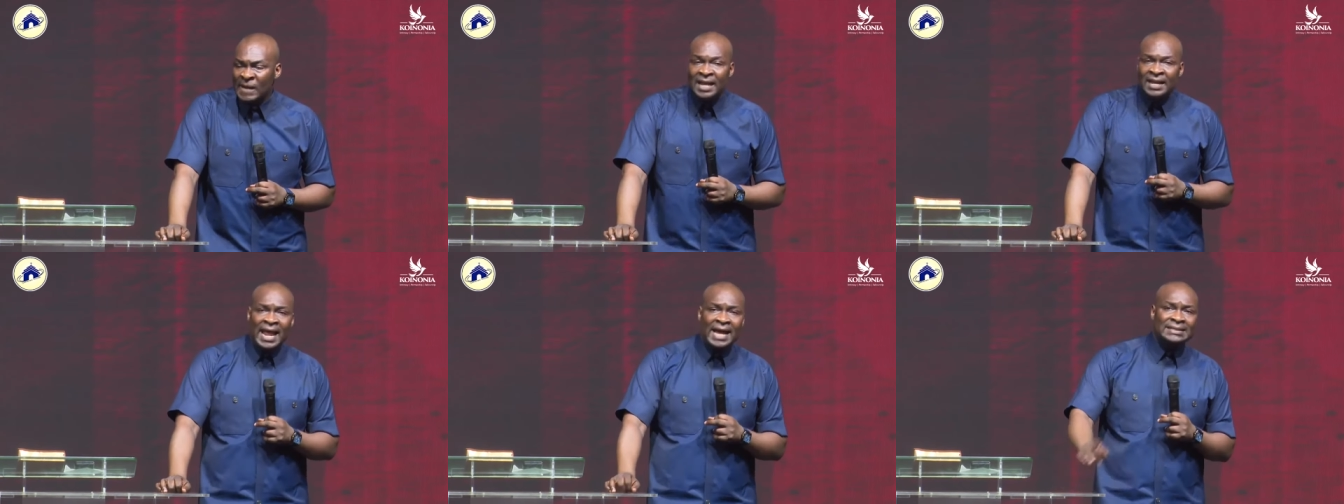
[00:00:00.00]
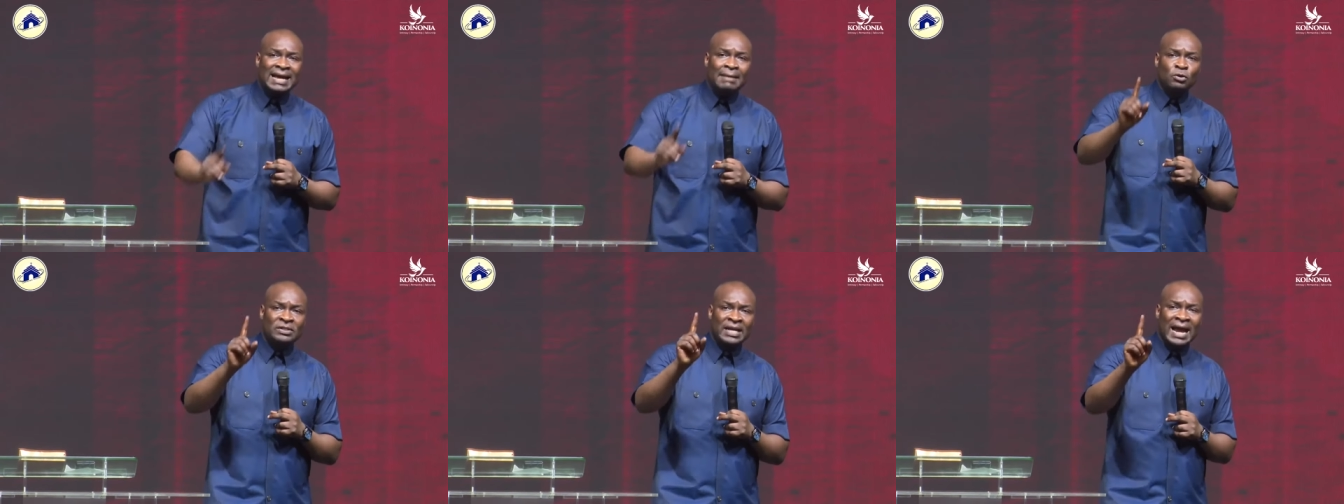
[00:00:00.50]
Next time
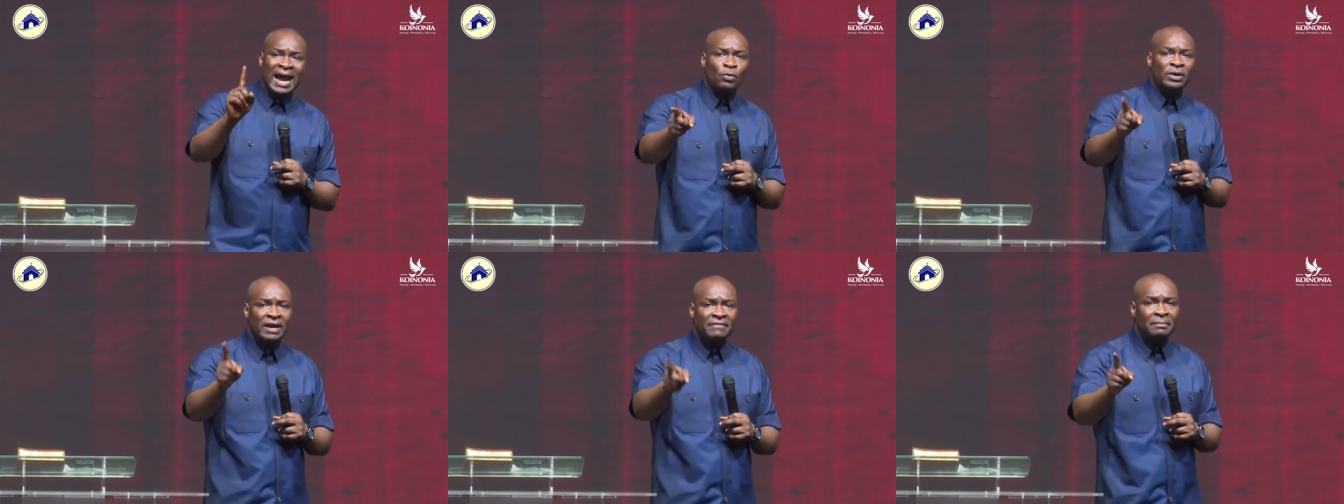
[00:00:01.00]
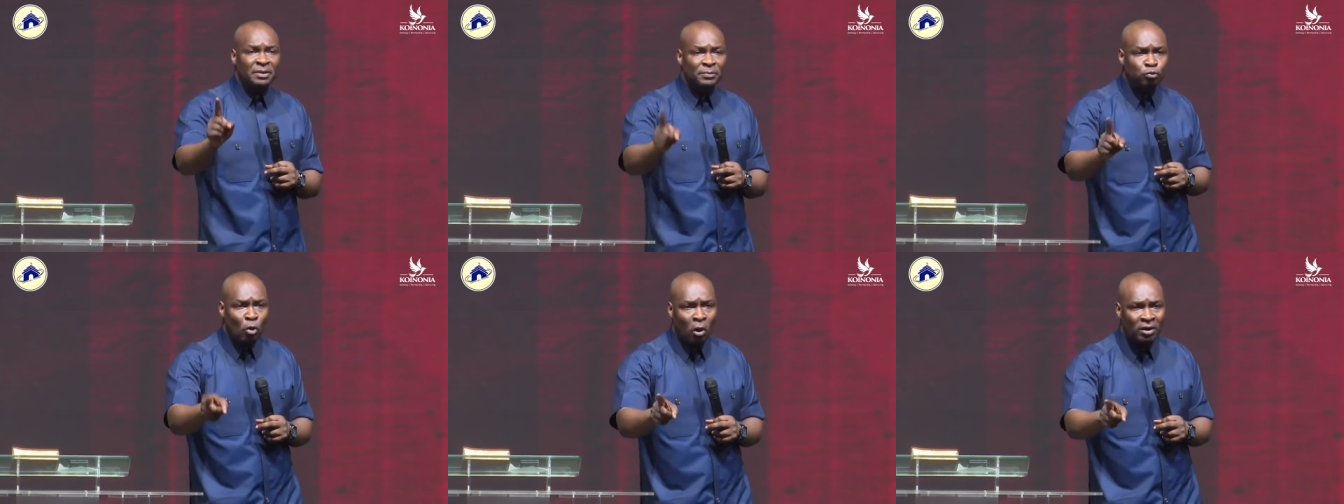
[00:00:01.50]
you say, I will never be
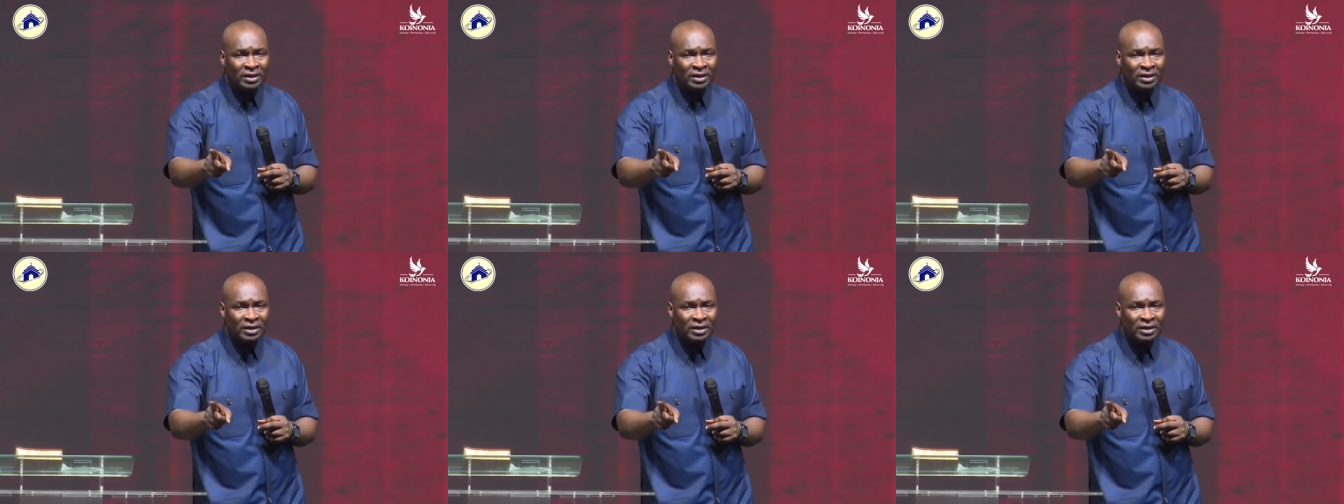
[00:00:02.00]
poor,